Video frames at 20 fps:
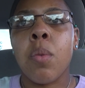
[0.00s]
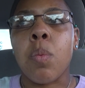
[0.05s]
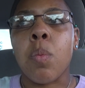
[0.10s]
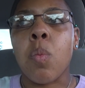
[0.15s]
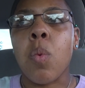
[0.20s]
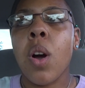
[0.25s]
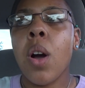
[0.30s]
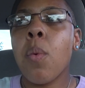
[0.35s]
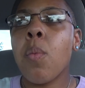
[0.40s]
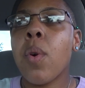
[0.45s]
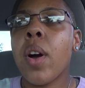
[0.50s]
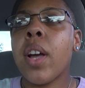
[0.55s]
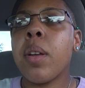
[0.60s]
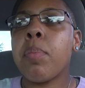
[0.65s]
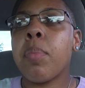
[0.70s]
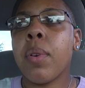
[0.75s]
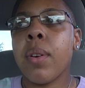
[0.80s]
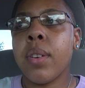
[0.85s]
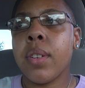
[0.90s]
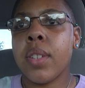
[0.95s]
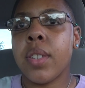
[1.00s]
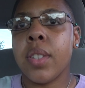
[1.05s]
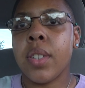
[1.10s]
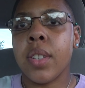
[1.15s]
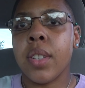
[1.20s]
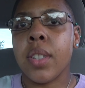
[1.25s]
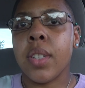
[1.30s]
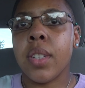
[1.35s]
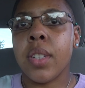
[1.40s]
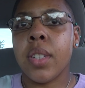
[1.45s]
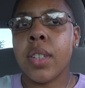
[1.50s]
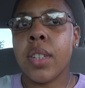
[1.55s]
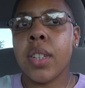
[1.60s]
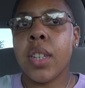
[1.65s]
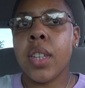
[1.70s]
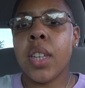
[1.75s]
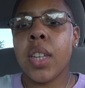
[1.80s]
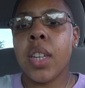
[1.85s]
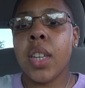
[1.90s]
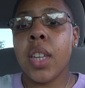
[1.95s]
one white person
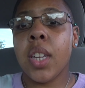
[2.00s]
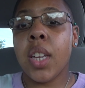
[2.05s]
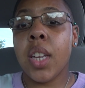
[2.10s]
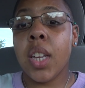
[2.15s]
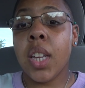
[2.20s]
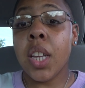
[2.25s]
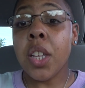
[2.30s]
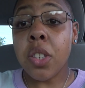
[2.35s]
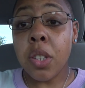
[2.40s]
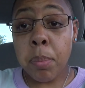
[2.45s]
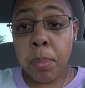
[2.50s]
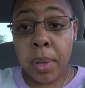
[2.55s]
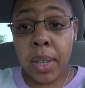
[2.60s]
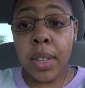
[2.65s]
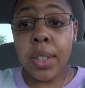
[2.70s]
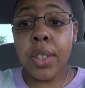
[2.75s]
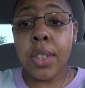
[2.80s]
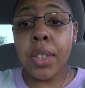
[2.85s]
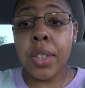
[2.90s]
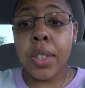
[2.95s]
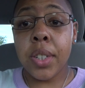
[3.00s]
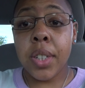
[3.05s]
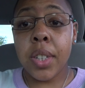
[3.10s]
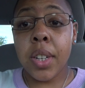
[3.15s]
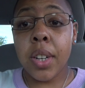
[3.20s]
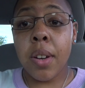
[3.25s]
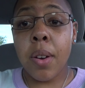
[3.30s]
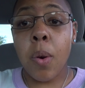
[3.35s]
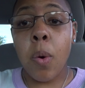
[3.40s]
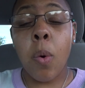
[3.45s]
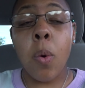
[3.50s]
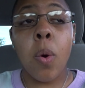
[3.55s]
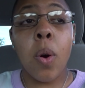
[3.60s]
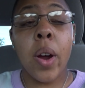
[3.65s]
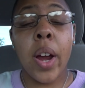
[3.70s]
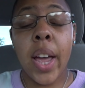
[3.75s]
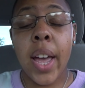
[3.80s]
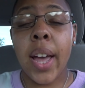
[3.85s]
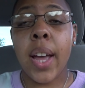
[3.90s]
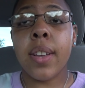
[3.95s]
is a bitch
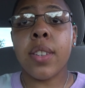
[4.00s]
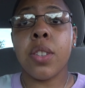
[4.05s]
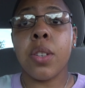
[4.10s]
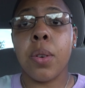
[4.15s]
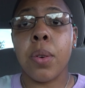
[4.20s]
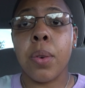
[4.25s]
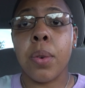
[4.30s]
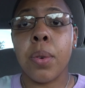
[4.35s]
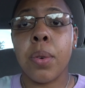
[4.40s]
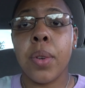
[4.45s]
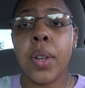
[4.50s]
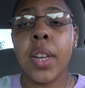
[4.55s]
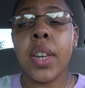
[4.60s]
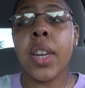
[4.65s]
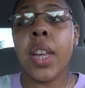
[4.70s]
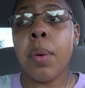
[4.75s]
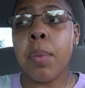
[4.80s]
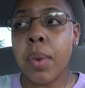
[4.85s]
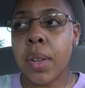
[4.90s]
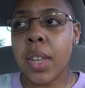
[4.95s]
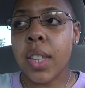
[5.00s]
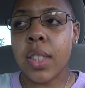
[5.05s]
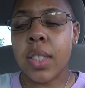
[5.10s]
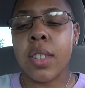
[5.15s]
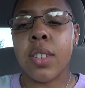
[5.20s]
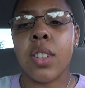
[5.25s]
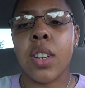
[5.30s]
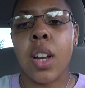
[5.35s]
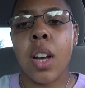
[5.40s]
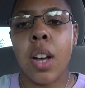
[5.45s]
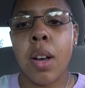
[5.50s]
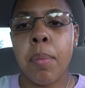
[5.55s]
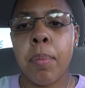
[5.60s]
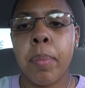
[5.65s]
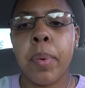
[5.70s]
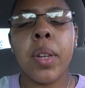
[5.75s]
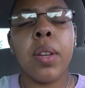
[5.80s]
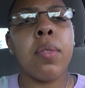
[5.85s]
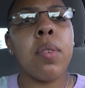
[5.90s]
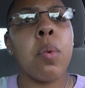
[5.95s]
or asshole, and they will get the job.
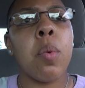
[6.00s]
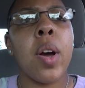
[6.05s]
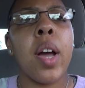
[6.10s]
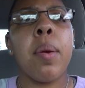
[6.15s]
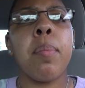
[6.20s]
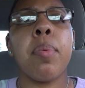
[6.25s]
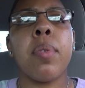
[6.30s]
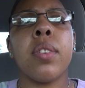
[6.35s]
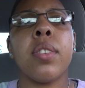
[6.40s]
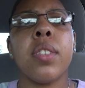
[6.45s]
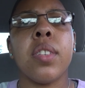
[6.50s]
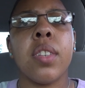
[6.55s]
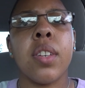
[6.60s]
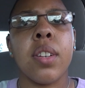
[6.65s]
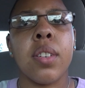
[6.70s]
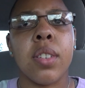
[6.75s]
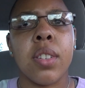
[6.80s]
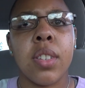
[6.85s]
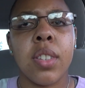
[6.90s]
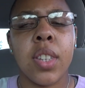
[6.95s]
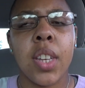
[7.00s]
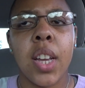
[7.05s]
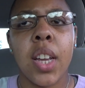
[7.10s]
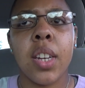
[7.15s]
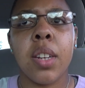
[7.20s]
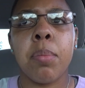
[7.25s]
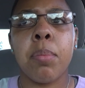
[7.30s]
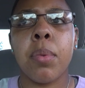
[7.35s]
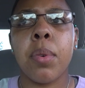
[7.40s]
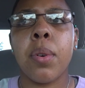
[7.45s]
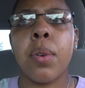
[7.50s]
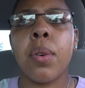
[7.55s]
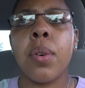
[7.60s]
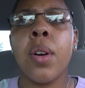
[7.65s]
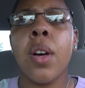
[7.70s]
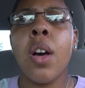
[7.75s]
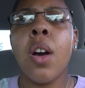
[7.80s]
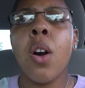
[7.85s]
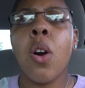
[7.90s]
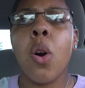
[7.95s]
But if a white person is
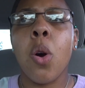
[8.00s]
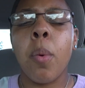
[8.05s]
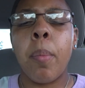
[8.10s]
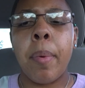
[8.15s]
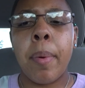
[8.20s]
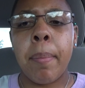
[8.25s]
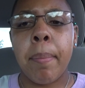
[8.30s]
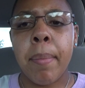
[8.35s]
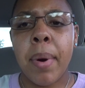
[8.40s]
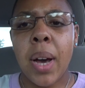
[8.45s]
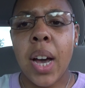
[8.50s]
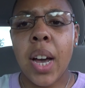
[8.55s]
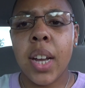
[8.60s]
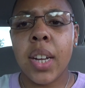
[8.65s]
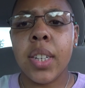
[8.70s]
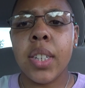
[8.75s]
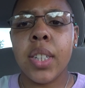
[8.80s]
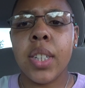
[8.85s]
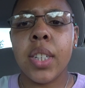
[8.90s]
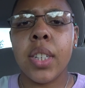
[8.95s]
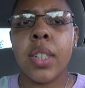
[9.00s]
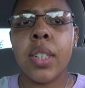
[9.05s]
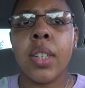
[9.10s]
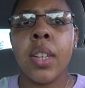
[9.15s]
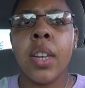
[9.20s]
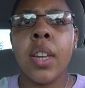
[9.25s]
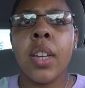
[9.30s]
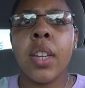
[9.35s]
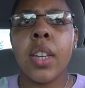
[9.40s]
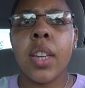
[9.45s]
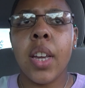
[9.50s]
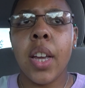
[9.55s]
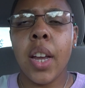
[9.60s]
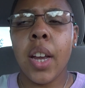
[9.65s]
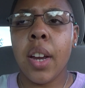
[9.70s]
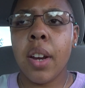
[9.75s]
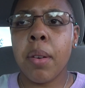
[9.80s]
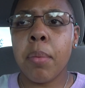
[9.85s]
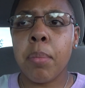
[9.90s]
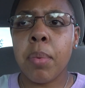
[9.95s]
understandable, open-minded,
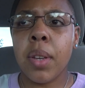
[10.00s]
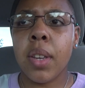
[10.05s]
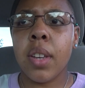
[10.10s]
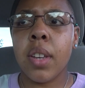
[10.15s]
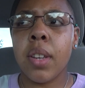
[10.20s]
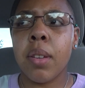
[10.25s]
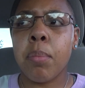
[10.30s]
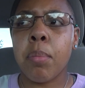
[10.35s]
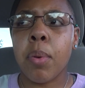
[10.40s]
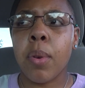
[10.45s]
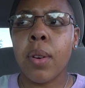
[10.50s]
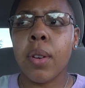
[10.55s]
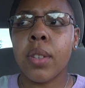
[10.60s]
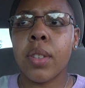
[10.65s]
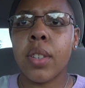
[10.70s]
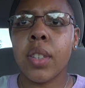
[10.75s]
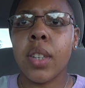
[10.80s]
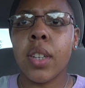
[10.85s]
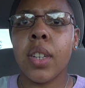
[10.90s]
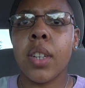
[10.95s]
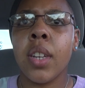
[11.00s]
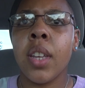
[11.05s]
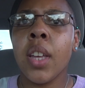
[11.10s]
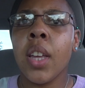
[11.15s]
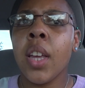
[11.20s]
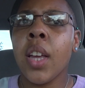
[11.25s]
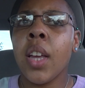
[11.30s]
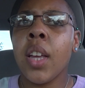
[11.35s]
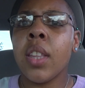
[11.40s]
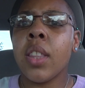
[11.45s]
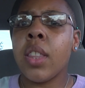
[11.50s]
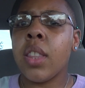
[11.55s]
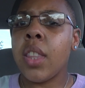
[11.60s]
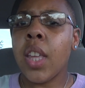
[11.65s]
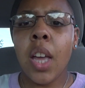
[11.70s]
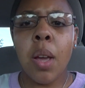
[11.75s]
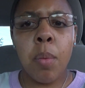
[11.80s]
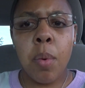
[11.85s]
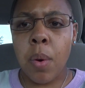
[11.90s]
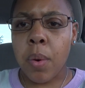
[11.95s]
Caribbean person,
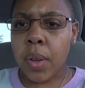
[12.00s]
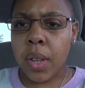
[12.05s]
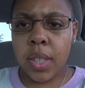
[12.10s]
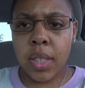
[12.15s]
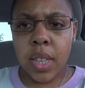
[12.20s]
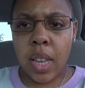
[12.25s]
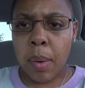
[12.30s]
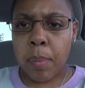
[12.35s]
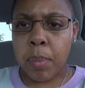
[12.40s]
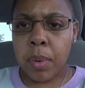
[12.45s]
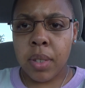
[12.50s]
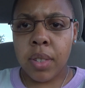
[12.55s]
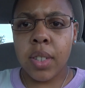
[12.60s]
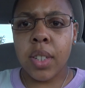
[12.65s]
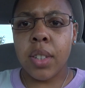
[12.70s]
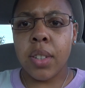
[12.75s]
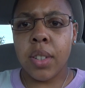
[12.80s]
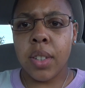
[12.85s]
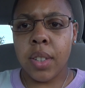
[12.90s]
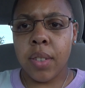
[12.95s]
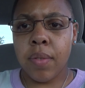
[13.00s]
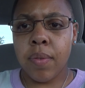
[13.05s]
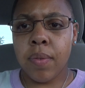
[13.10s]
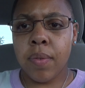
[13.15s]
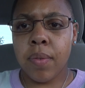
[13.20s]
they won't get that position.